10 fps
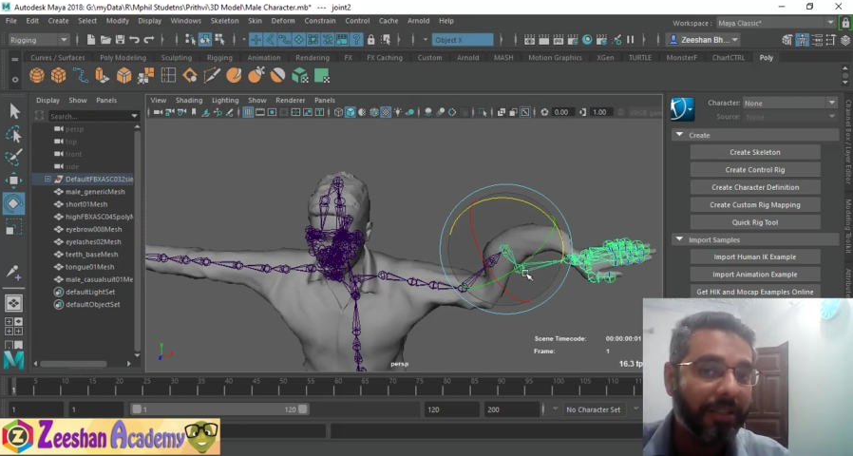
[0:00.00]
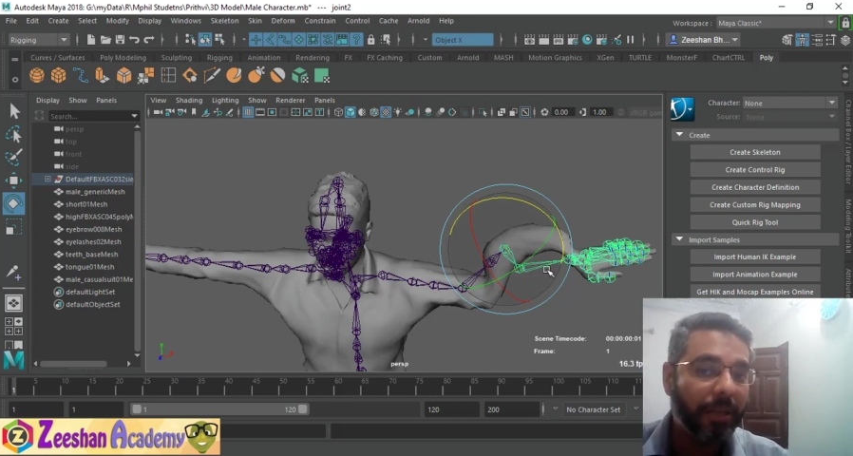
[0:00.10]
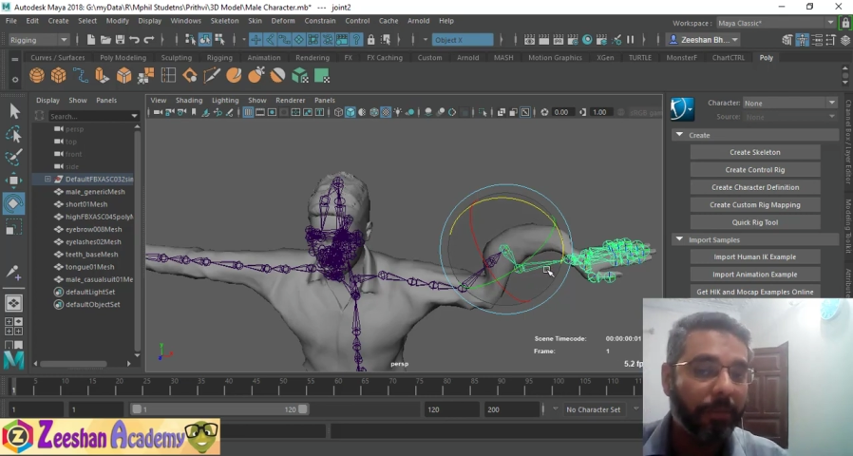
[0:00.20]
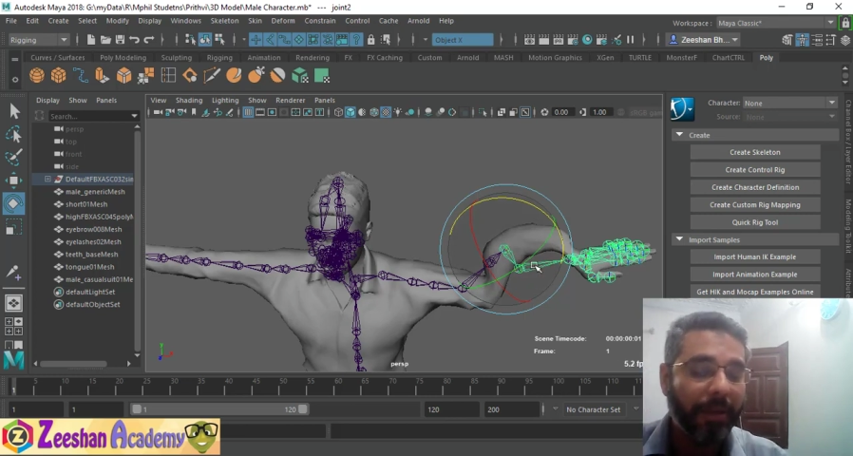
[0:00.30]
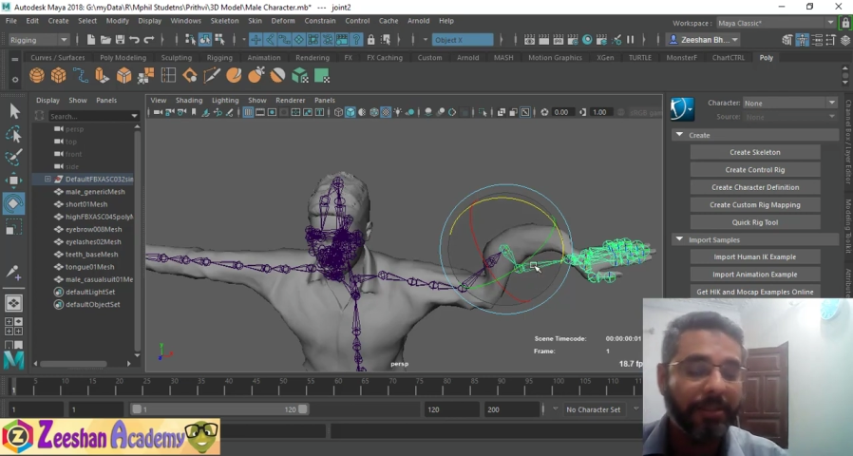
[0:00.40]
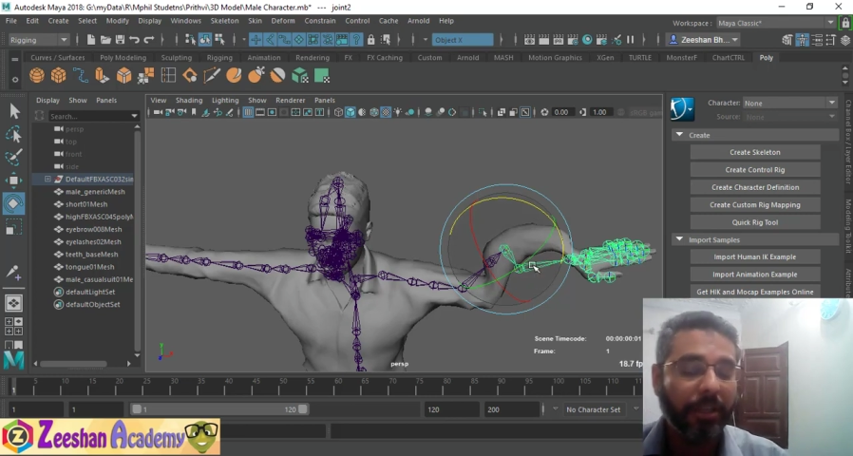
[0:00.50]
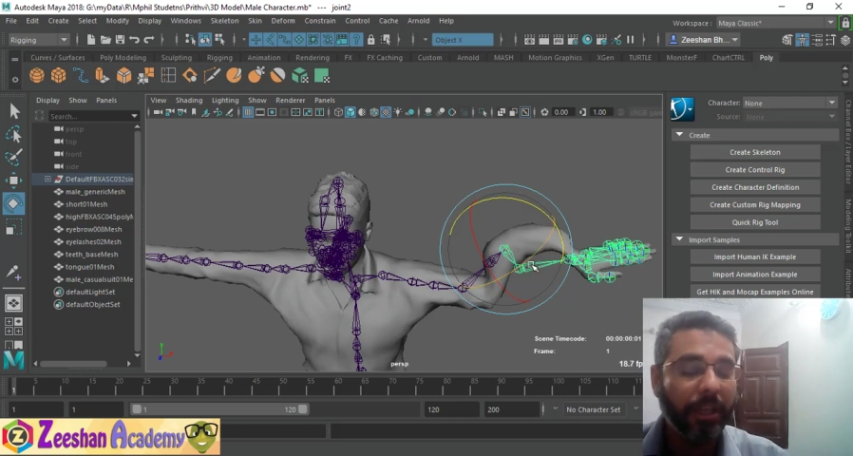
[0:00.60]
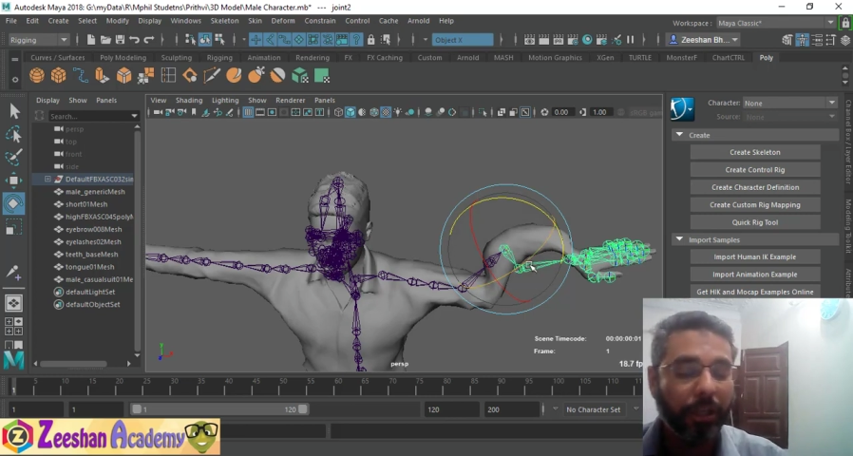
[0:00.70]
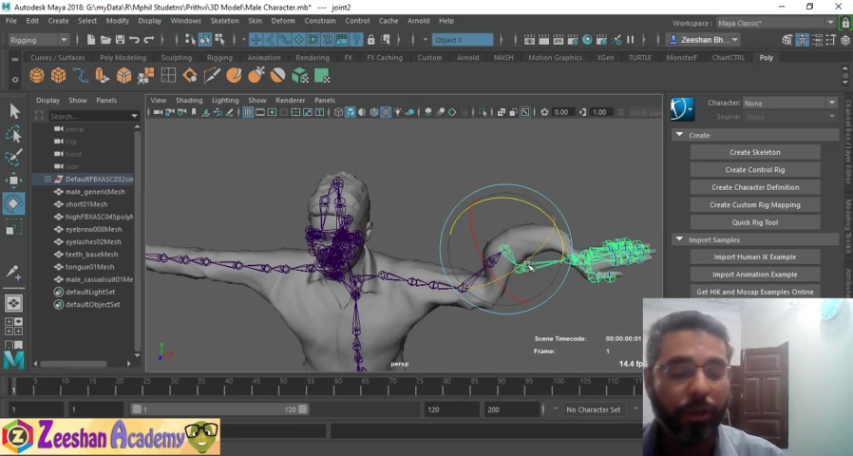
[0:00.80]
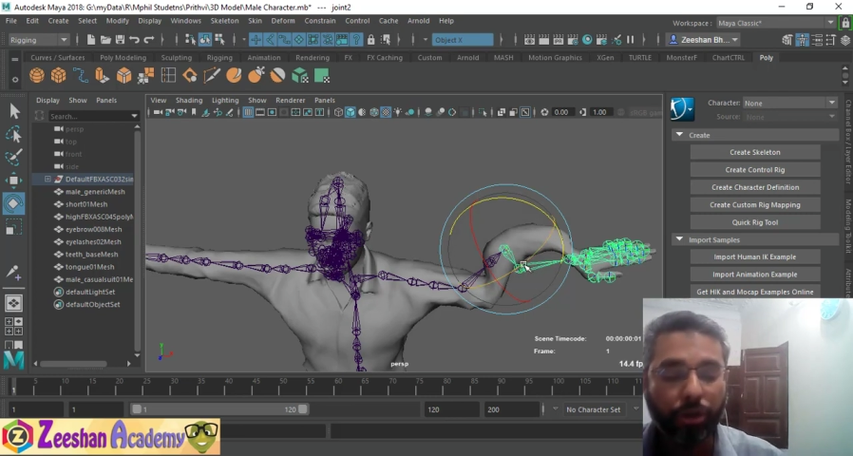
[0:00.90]
skin by
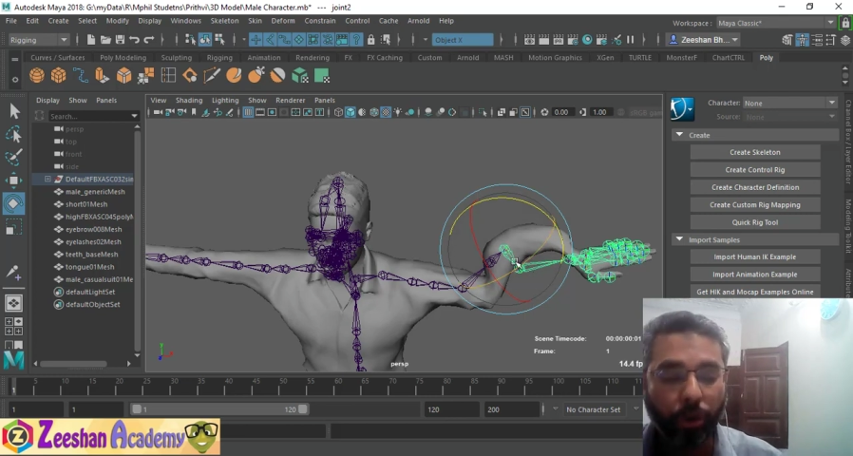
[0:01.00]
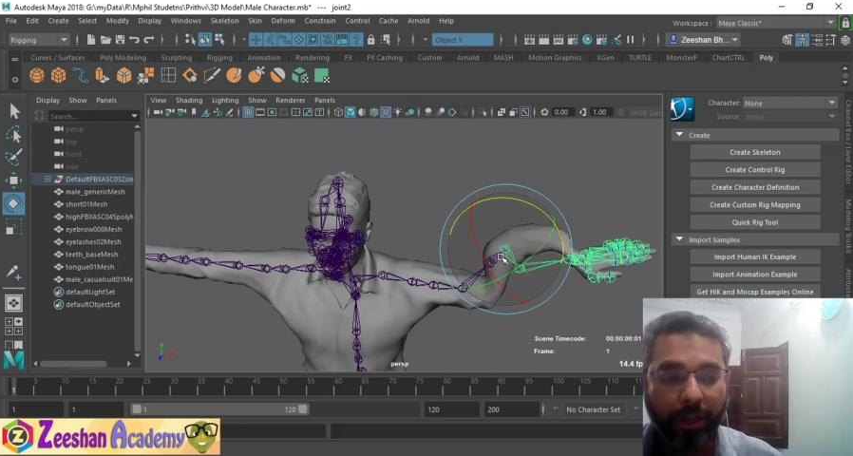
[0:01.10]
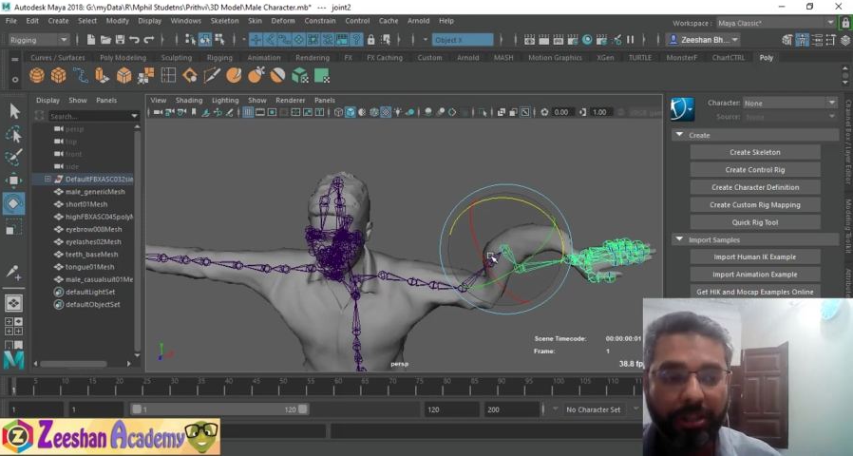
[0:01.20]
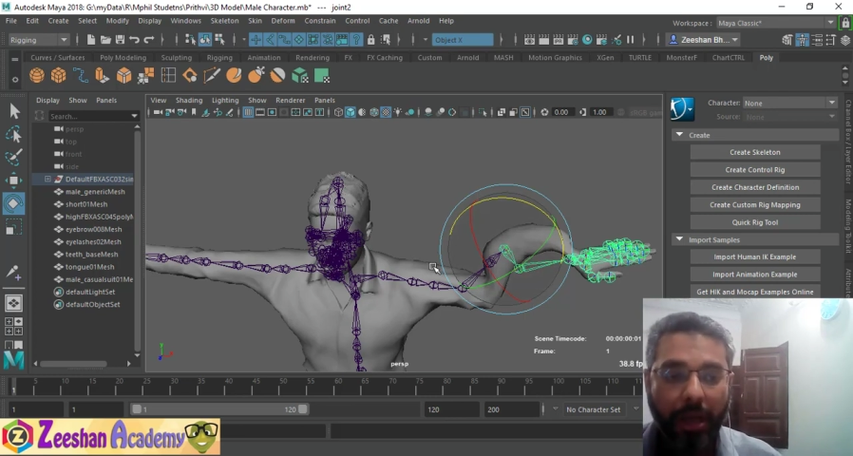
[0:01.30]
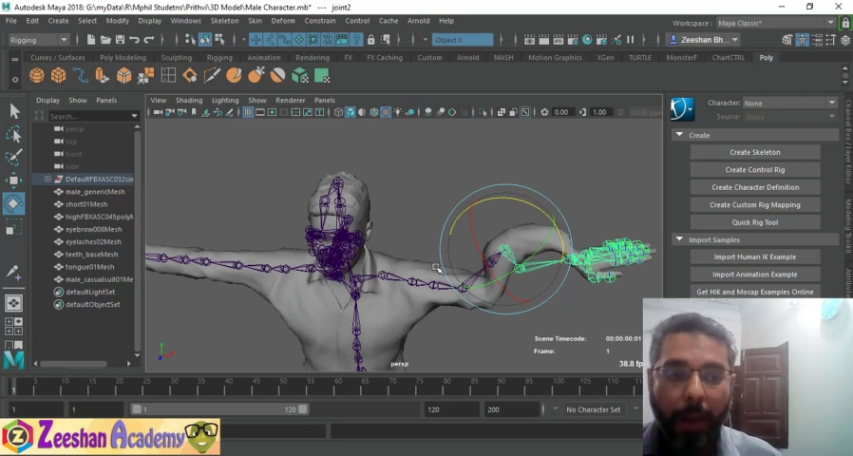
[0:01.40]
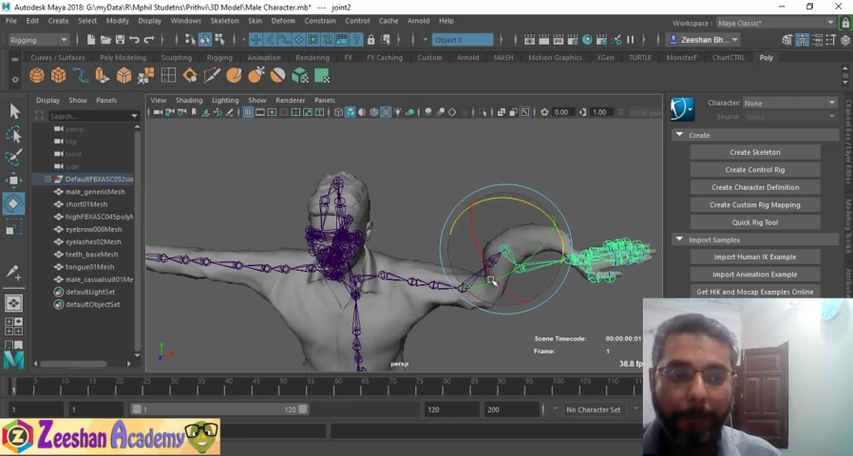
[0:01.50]
inserting new joints,